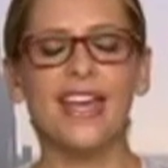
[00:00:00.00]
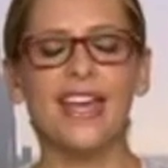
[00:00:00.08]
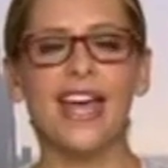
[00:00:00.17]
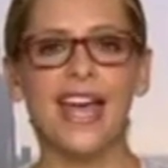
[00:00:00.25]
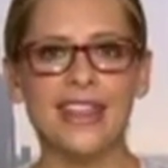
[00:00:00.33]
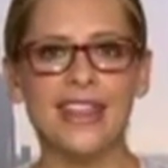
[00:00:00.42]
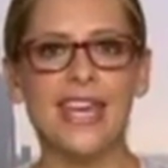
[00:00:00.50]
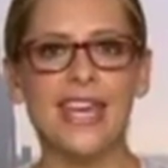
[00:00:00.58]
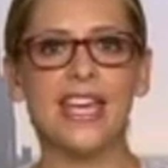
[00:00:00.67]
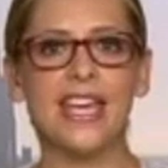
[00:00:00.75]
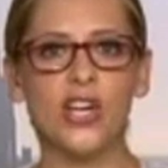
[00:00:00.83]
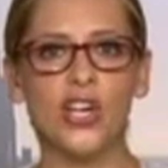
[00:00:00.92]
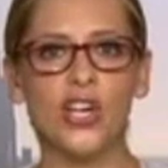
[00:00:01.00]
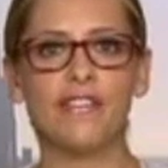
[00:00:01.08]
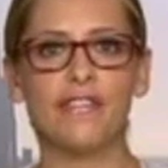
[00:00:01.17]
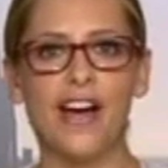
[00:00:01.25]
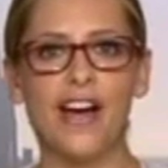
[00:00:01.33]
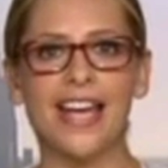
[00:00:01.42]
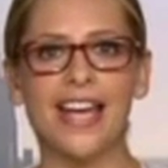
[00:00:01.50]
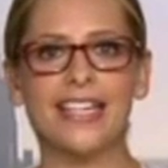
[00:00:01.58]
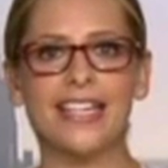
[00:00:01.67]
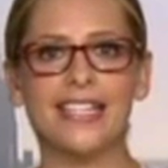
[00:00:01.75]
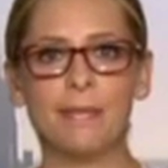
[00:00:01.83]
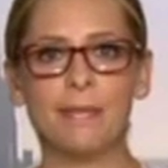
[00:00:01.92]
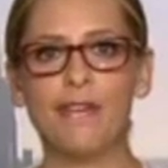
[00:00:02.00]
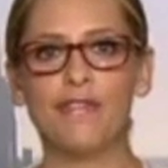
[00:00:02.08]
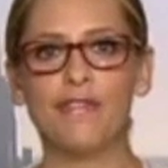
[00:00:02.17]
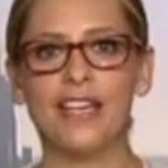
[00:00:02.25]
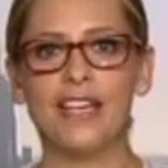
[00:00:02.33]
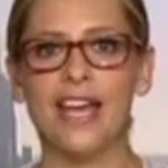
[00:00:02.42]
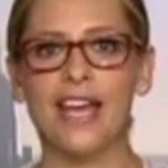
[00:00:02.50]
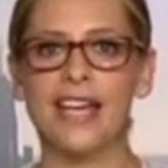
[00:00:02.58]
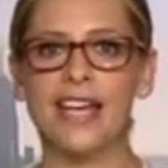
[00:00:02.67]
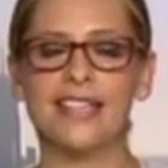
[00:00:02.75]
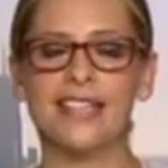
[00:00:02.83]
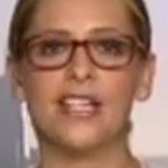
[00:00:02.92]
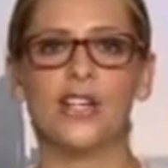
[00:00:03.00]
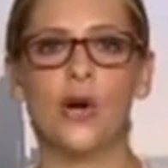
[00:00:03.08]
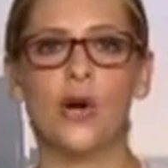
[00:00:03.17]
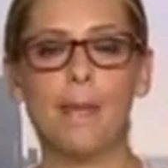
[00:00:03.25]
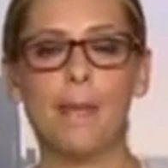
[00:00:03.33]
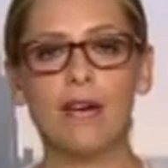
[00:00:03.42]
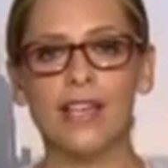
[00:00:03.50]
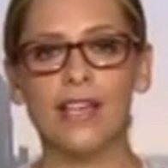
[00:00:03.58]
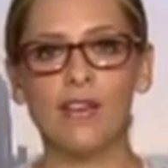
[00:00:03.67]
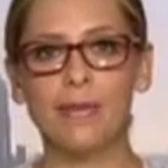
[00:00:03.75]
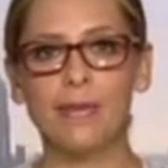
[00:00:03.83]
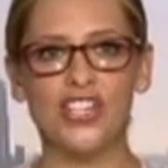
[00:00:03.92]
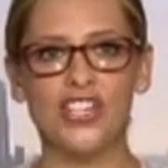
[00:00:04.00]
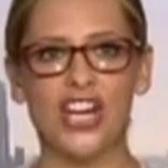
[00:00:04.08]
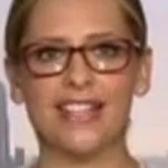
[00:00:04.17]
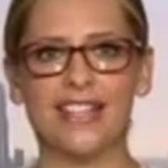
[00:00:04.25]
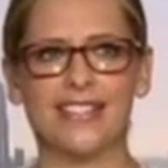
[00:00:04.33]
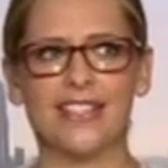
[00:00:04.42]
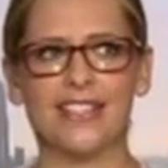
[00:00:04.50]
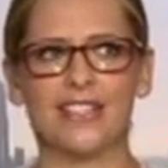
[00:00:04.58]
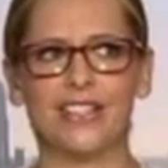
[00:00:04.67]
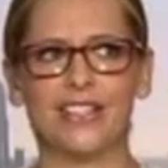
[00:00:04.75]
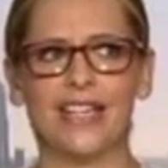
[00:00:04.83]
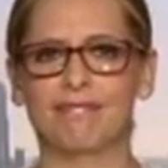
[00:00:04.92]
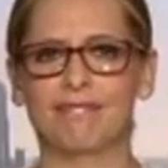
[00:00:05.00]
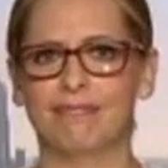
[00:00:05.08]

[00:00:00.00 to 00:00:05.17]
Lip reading: and they couldn't find a Buffy, and I said, you know, how about giving me a chance? And they're like,